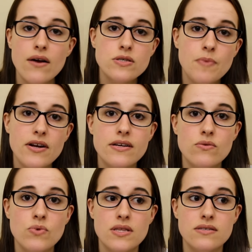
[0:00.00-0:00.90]
I
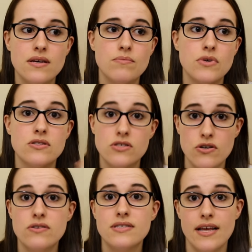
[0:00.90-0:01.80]
responded with some
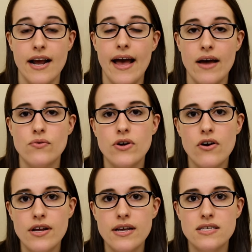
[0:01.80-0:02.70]
concerns that I had
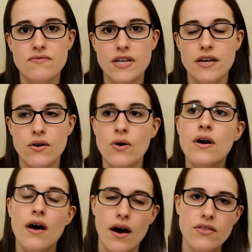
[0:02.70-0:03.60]
regarding his video,
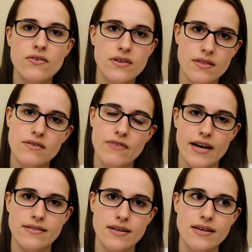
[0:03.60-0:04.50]
other than the
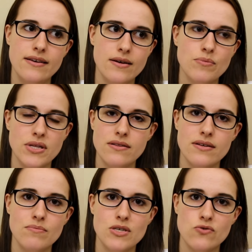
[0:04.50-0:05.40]
fact that he
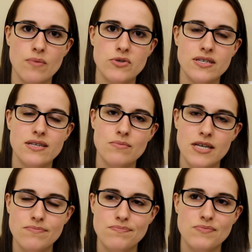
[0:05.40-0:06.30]
completely misrepresented
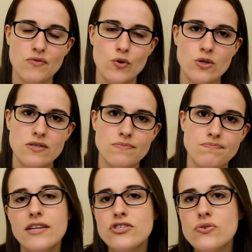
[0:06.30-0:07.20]
me of course.
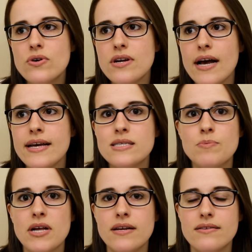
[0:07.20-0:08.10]
In short, I
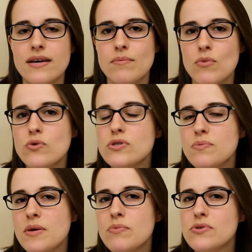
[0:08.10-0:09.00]
explained that
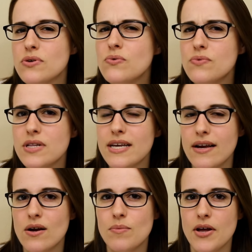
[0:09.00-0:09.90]
most people don't really
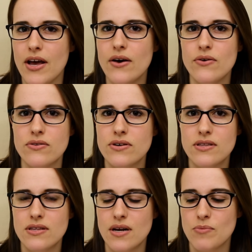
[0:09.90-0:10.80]
care about health. Look
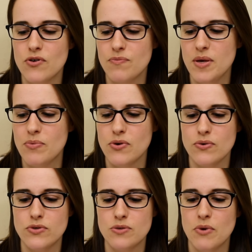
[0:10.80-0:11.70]
at the number of people
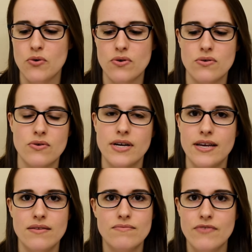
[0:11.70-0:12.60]
who smoke or
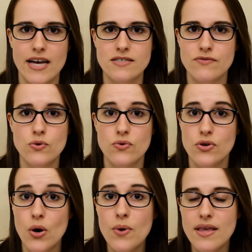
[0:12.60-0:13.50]
eat fast food
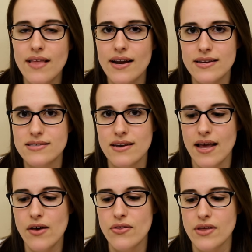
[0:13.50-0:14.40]
knowing that it's
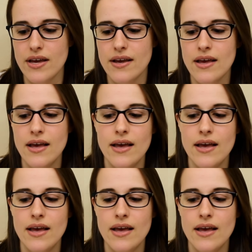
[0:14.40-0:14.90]
unhealthy.